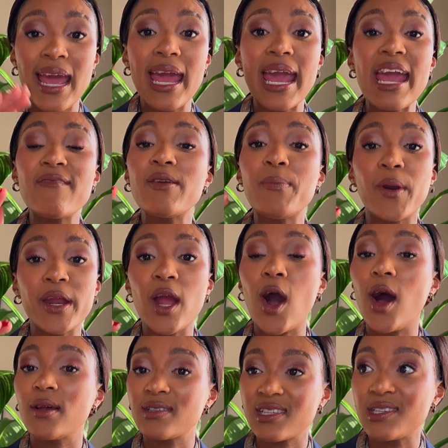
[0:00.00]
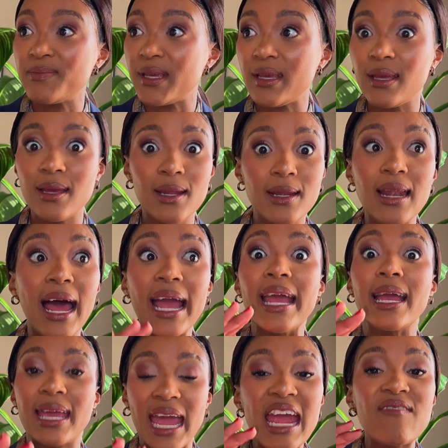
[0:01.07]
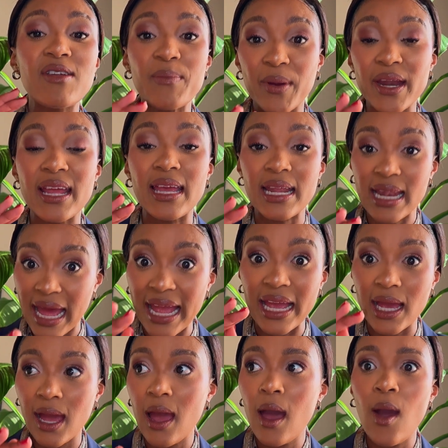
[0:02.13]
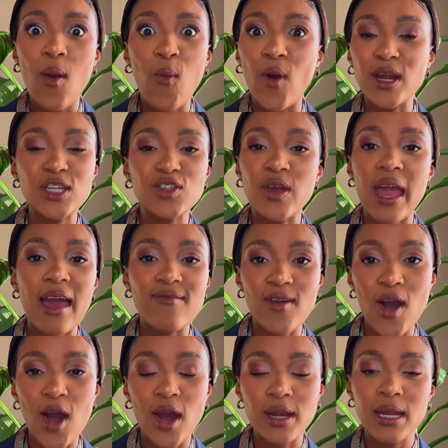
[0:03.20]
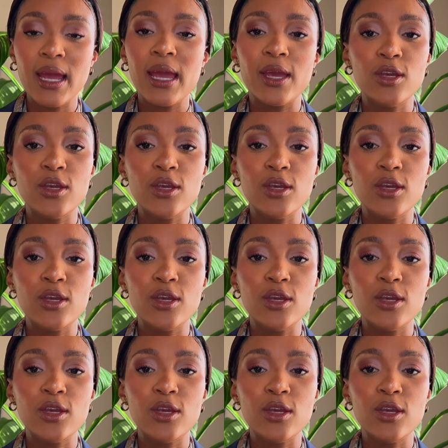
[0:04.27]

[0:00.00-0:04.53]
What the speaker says: everybody asks me, what do you have on?